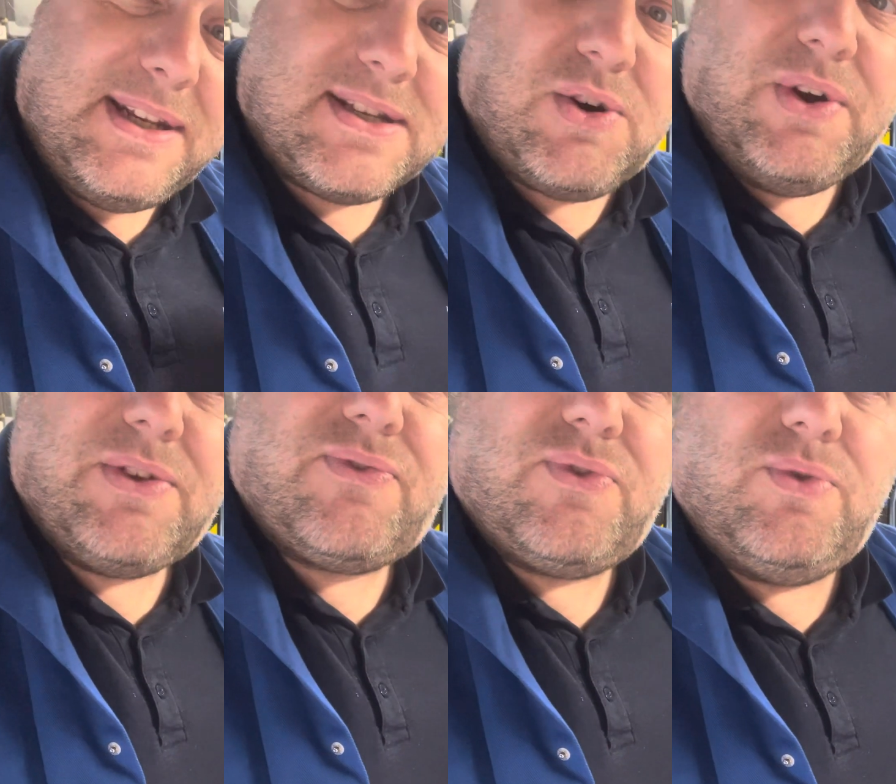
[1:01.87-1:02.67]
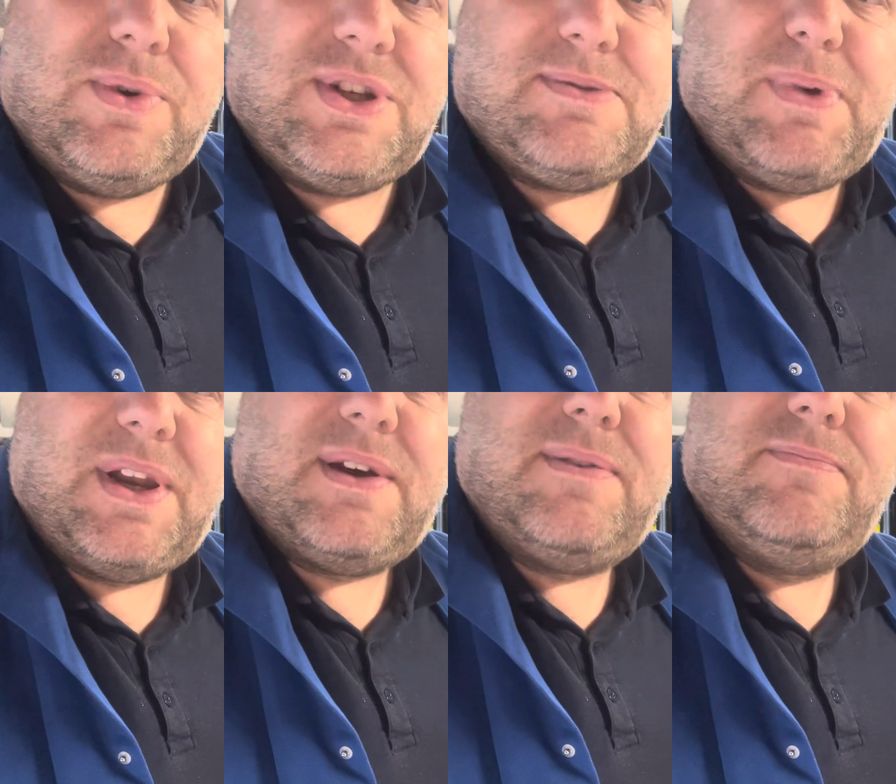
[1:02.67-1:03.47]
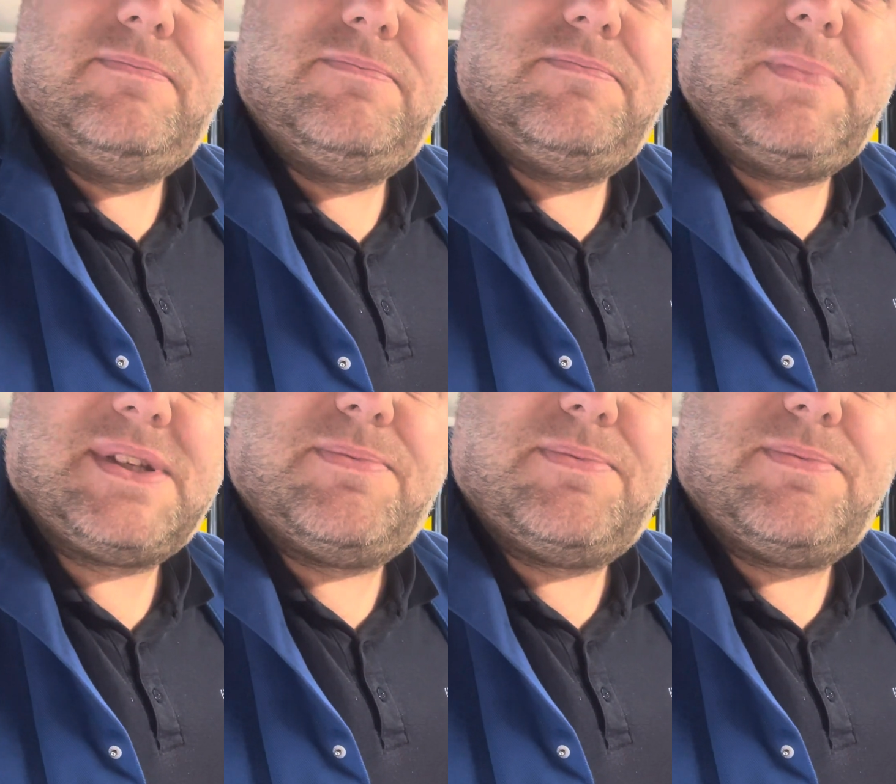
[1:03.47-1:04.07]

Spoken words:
is going through, which is better, makes the